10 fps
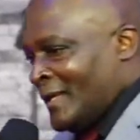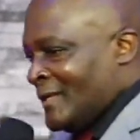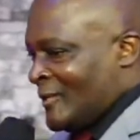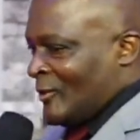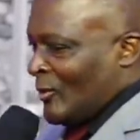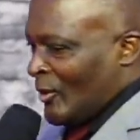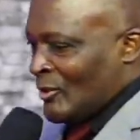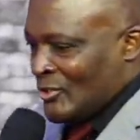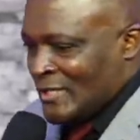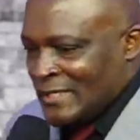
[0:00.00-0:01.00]
She
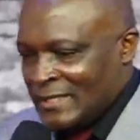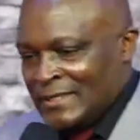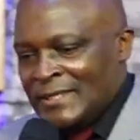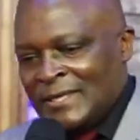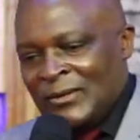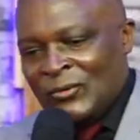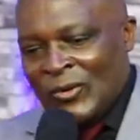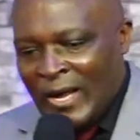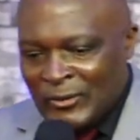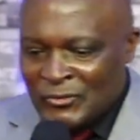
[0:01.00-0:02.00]
was
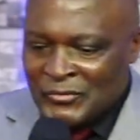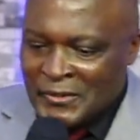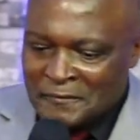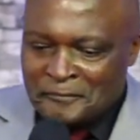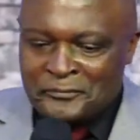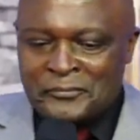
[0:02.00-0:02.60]
one of them.